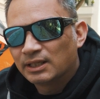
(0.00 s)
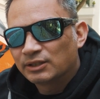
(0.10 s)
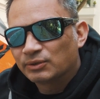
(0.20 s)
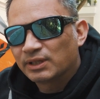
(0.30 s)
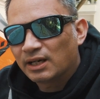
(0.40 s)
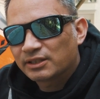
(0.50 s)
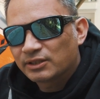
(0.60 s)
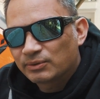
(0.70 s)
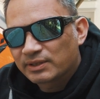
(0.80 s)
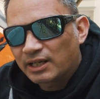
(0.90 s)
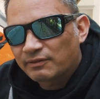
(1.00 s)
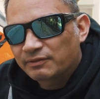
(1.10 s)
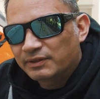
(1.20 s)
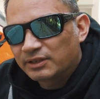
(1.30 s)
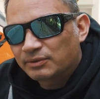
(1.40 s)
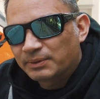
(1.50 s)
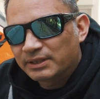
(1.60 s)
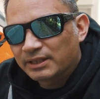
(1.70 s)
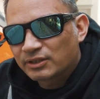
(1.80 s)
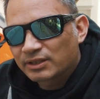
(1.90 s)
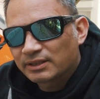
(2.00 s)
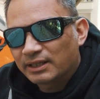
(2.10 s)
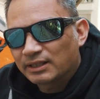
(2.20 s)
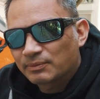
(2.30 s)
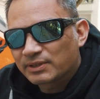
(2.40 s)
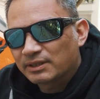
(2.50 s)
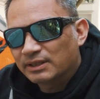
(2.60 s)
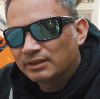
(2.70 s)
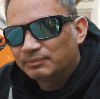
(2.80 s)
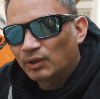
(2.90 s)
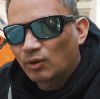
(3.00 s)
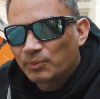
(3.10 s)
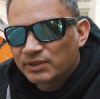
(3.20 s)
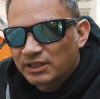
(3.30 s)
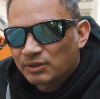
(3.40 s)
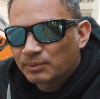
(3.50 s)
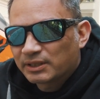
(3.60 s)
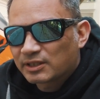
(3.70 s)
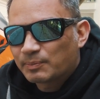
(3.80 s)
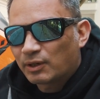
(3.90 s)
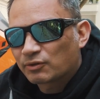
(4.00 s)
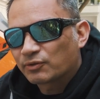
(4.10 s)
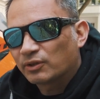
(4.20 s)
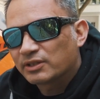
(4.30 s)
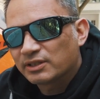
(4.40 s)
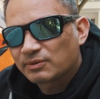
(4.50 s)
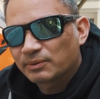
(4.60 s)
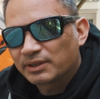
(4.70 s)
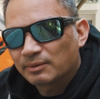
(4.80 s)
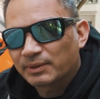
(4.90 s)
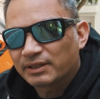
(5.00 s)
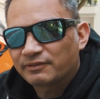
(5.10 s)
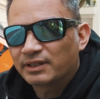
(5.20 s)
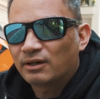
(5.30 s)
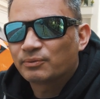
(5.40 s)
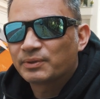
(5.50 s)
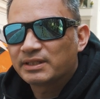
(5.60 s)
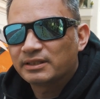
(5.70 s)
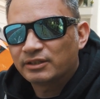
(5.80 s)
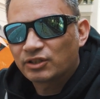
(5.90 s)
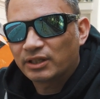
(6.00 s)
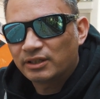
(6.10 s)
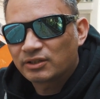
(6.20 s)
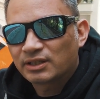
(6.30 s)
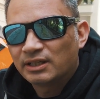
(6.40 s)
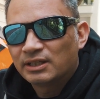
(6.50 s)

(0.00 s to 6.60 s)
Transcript: Ducati used to have a V-twin engine and it was almost equally as powerful as this one here, but they've now recently changed